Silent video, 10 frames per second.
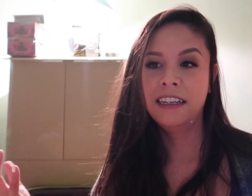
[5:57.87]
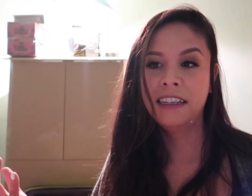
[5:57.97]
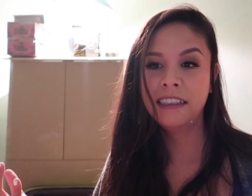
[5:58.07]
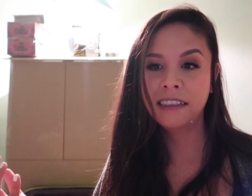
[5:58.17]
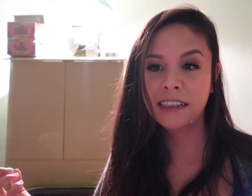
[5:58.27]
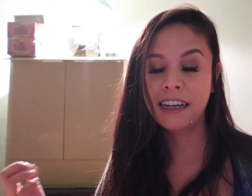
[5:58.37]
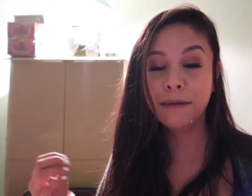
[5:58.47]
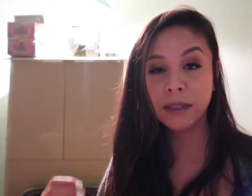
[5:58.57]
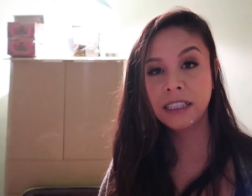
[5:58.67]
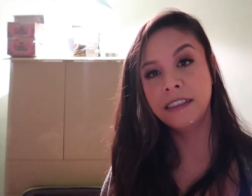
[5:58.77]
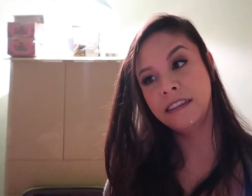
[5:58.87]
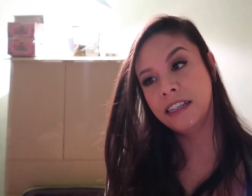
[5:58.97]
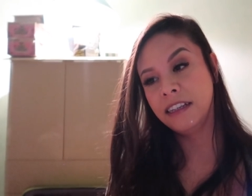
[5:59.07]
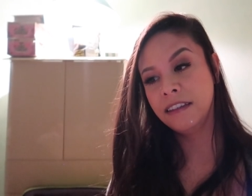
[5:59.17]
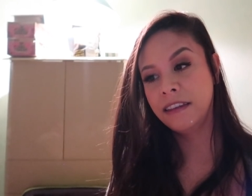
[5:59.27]
And I really
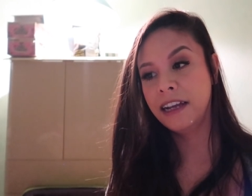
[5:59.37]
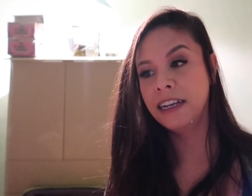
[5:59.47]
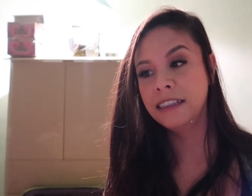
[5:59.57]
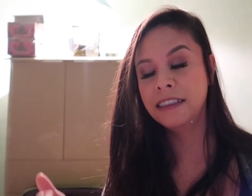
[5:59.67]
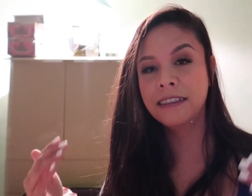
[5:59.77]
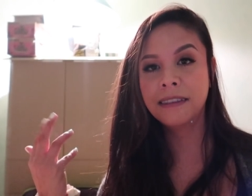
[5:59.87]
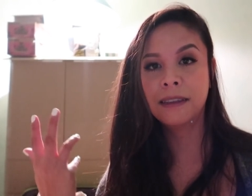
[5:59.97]
think that this